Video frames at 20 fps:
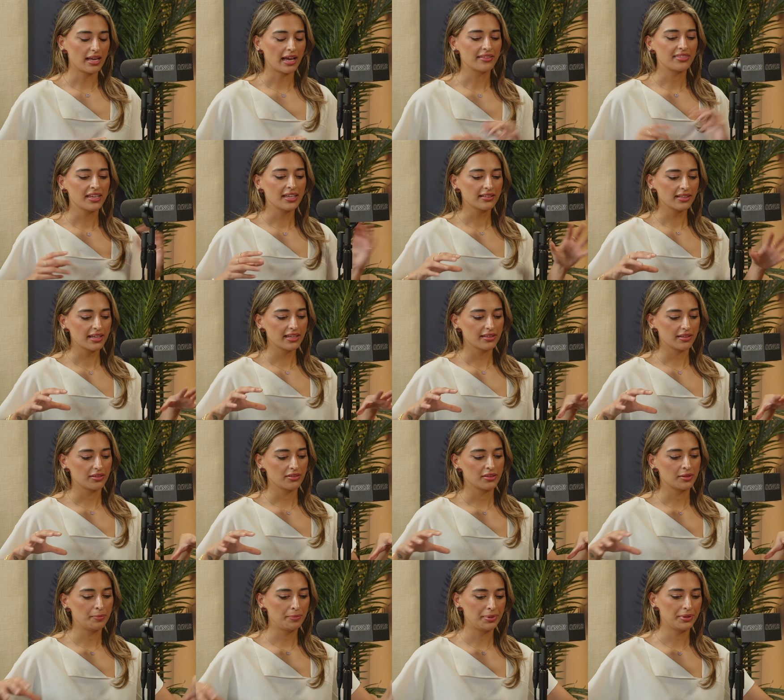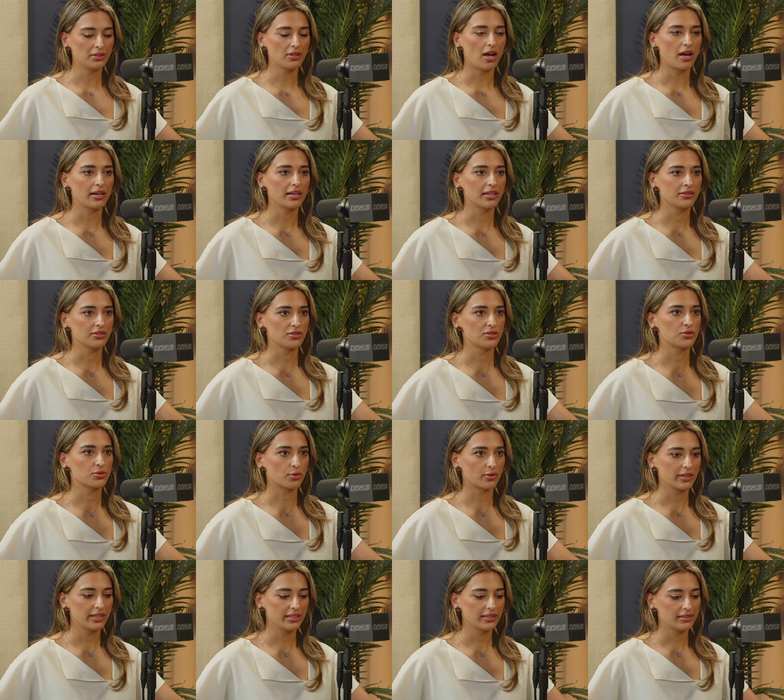I think the plot and the
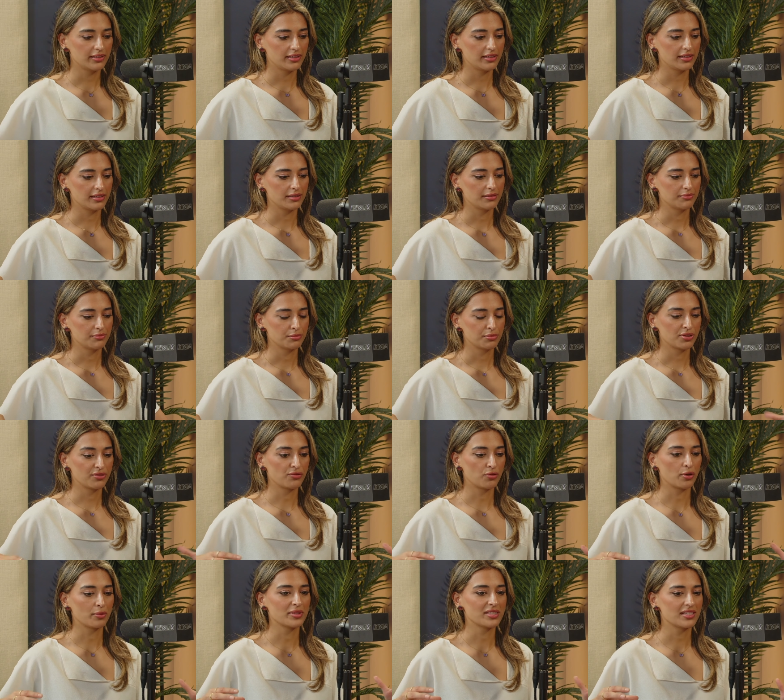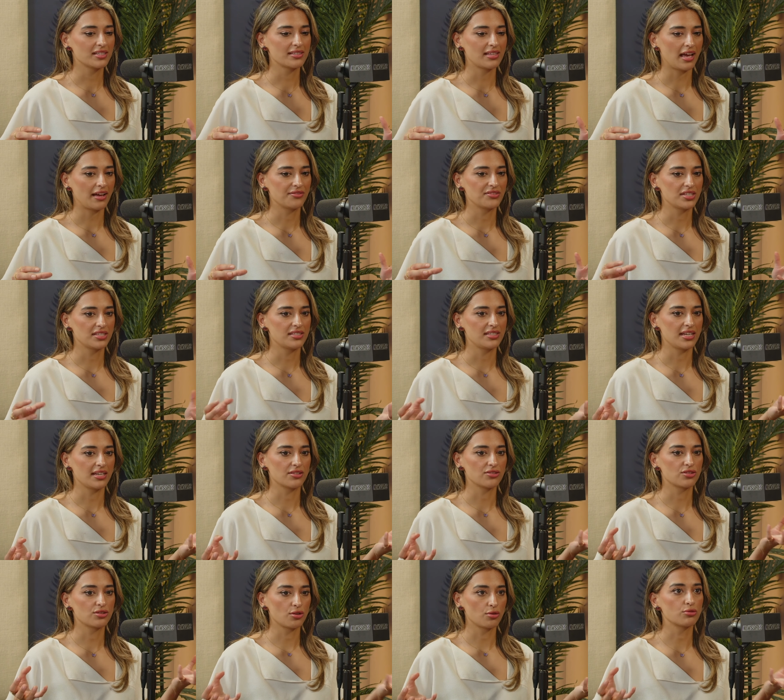story and the performances have to
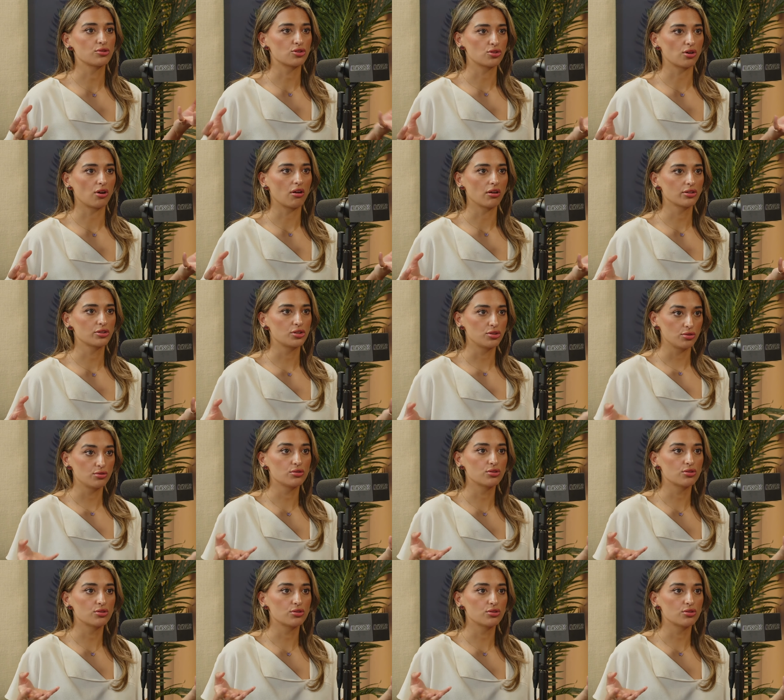stand so strong to